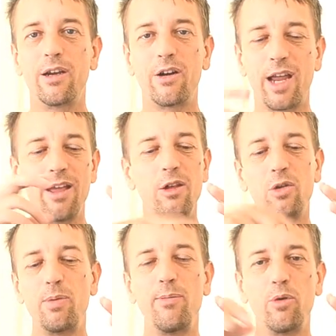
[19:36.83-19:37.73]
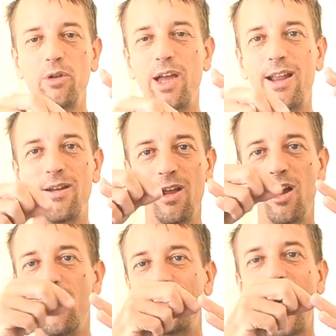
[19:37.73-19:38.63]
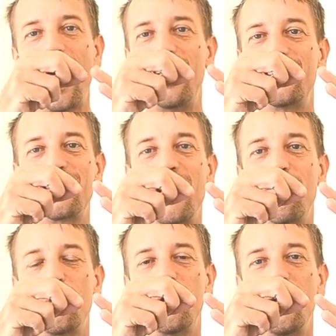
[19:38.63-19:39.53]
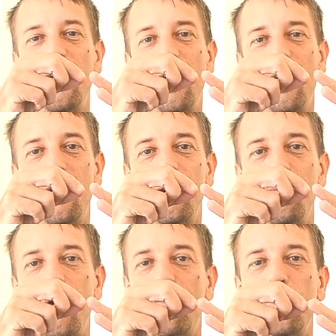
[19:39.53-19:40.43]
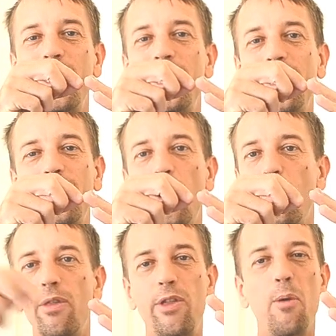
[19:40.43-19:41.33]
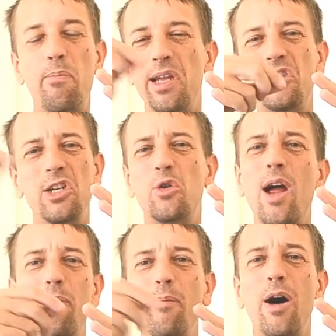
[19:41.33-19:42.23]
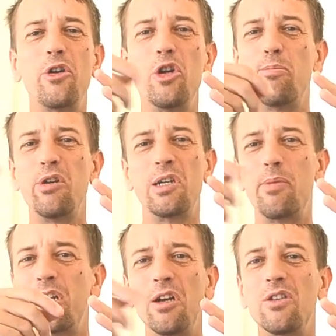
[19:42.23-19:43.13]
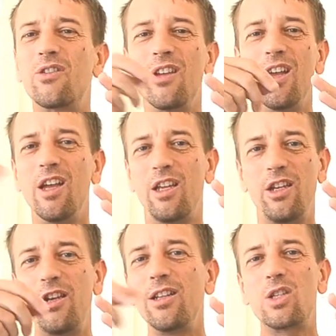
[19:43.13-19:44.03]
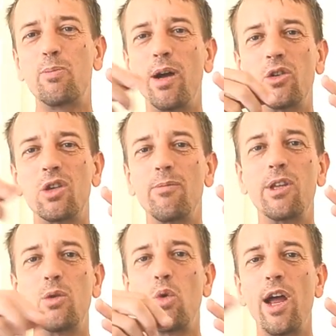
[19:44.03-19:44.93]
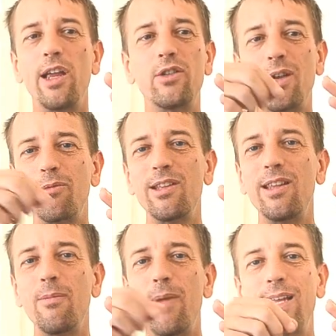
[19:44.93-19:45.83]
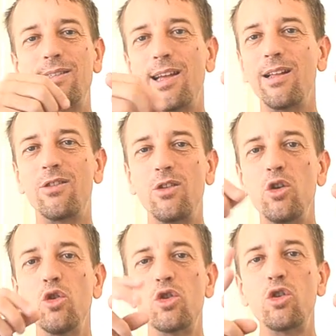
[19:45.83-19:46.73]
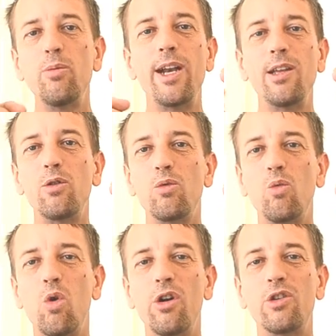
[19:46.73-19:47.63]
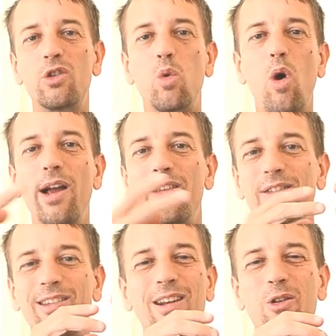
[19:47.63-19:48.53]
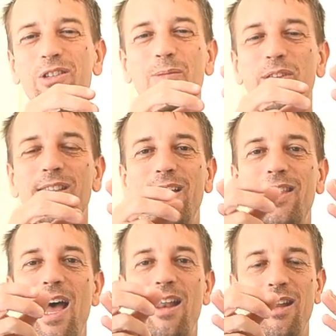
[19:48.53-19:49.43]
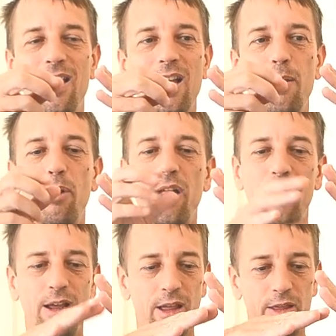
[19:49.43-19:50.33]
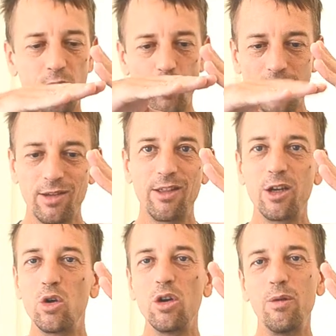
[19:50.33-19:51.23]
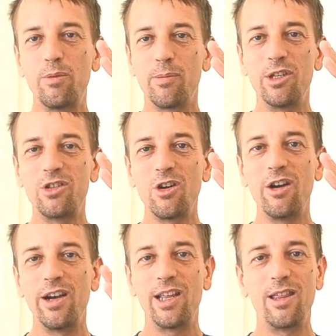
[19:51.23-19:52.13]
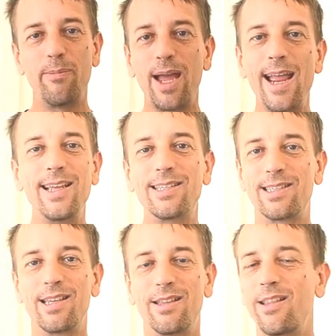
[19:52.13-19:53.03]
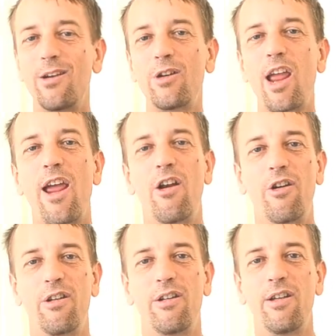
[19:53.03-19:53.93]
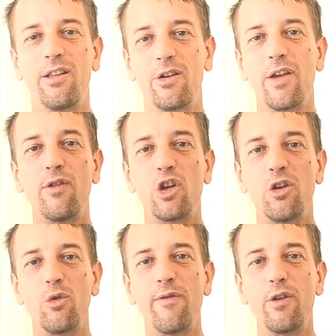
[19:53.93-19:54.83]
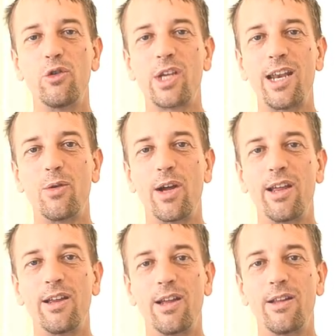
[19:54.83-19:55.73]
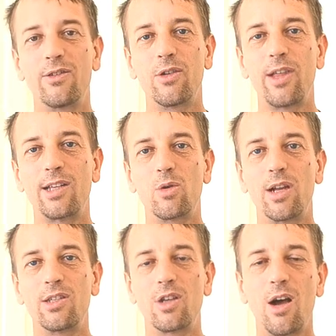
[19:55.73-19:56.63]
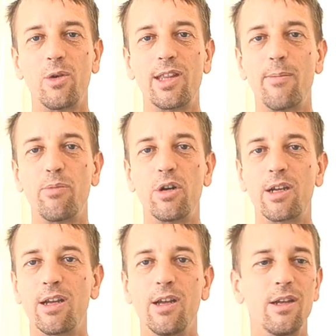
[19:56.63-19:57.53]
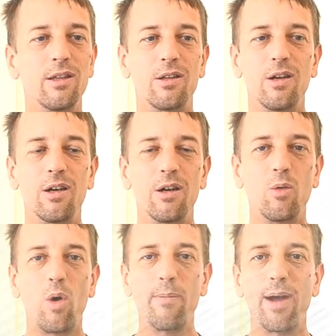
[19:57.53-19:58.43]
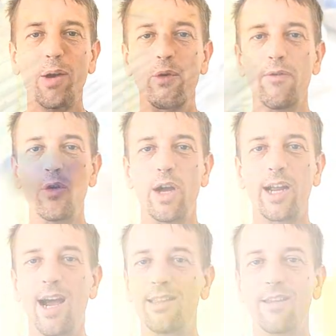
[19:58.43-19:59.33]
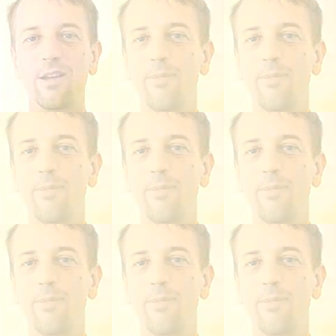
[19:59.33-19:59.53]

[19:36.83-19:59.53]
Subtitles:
Okay, there's people that are at the highest level of reading, and they'll bitch and gripe about your book because you didn't spell something right, something didn't make sense, you used too many words twice, you know, or something like that. But the rest of the group, the majority, the base, they don't care. and they'll give you good reviews anyway. And so that's what I saw with that book. The one bad review I got.